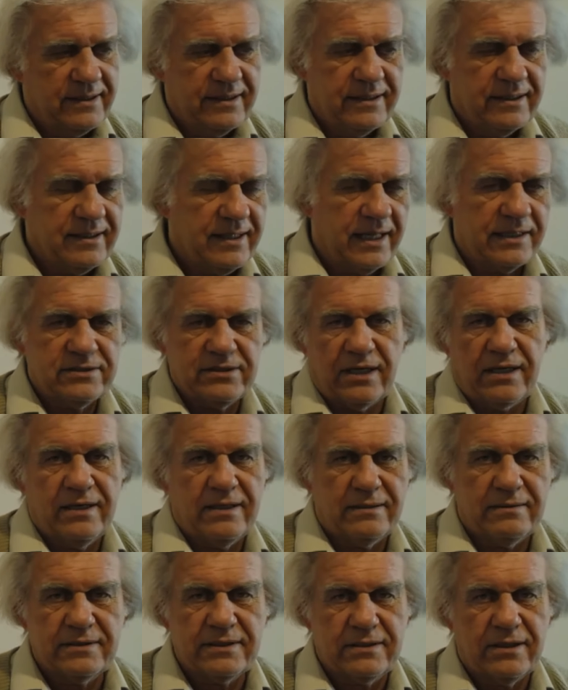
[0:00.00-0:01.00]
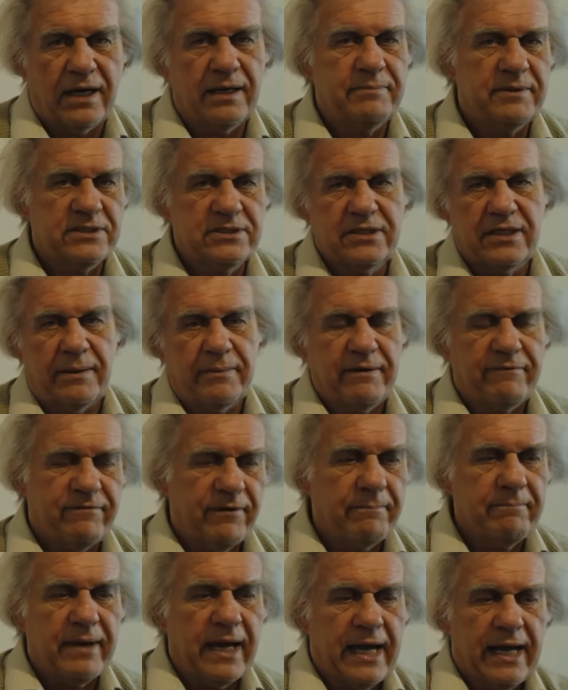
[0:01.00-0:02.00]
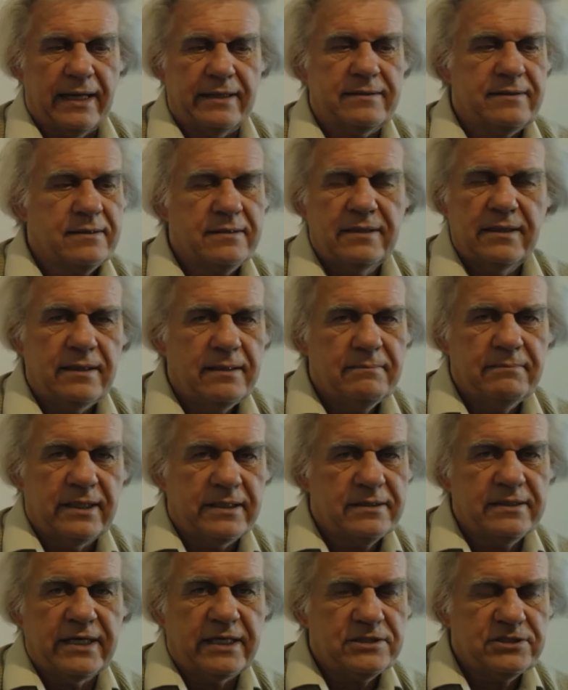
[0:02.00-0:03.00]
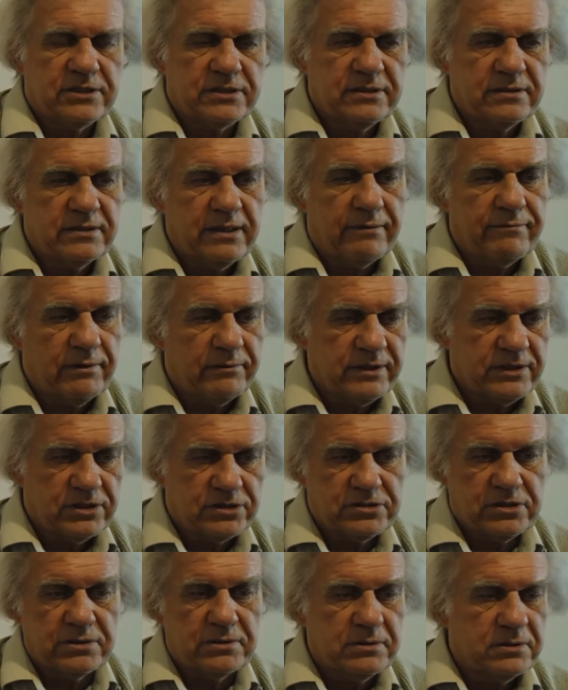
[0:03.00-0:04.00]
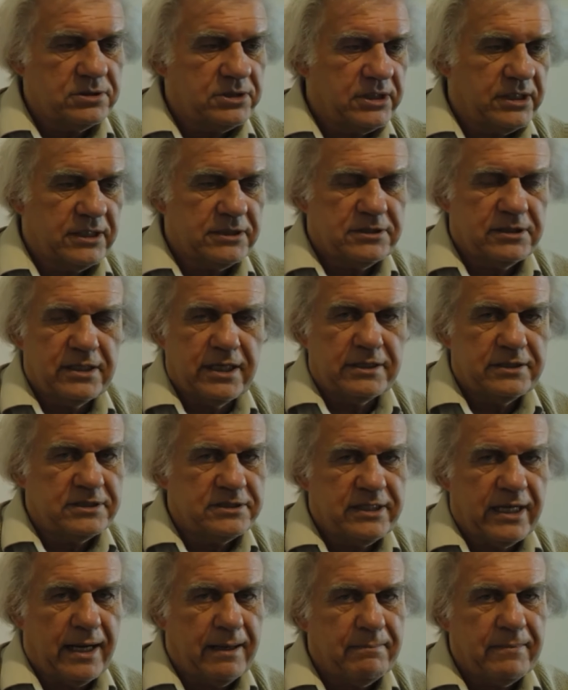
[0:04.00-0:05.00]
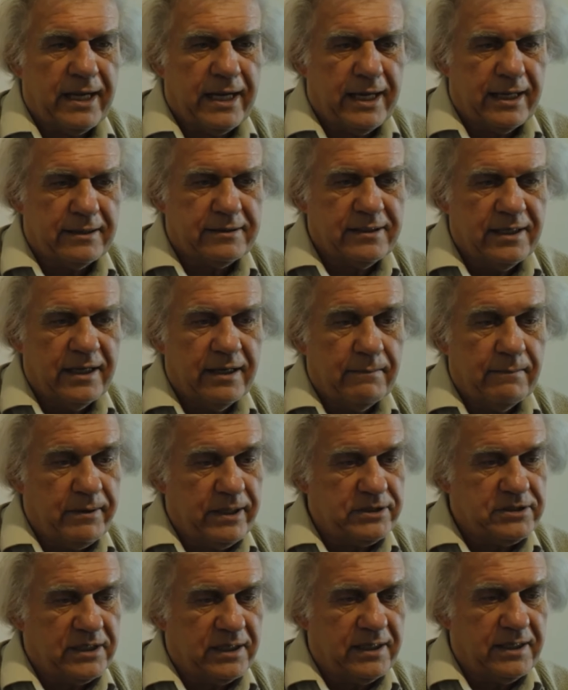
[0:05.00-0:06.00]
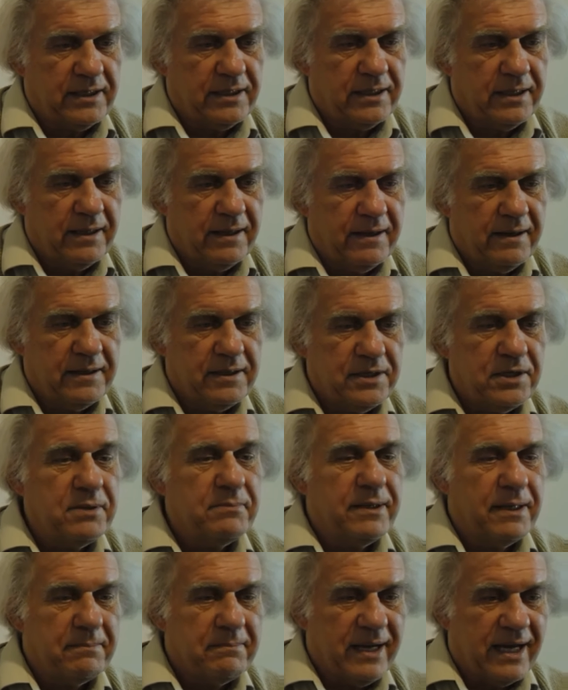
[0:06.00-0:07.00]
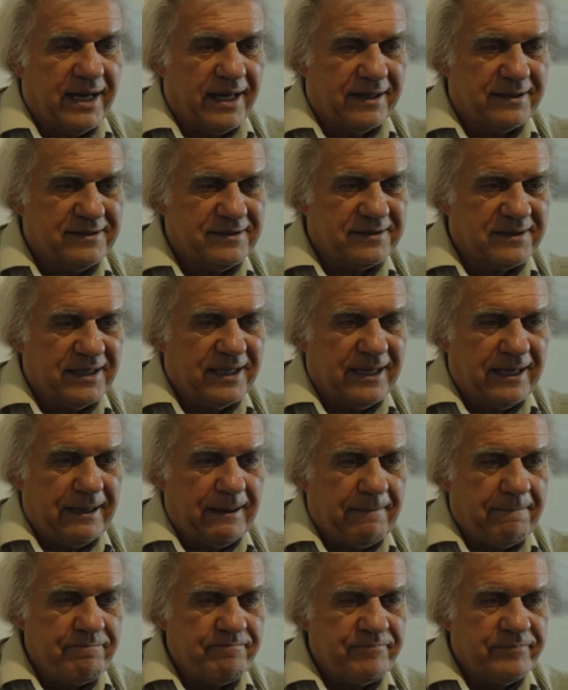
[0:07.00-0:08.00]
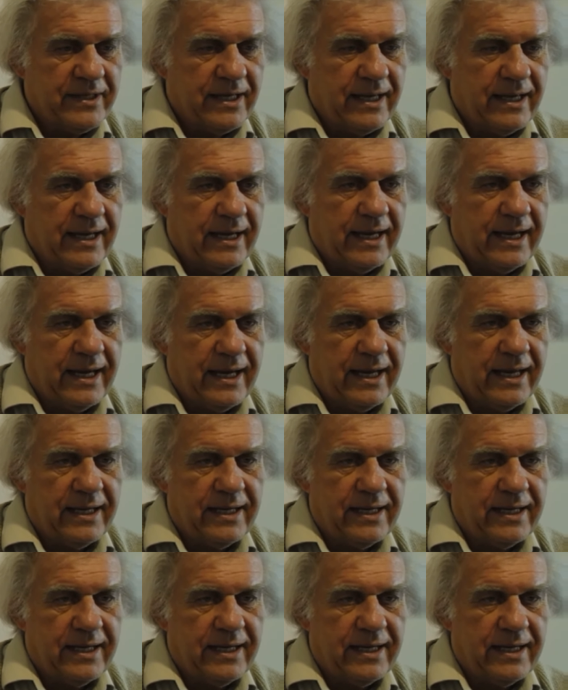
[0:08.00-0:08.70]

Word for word: that's all garbage coming from math. Mother Nature never went to school. She doesn't understand math, especially human math. Okay, and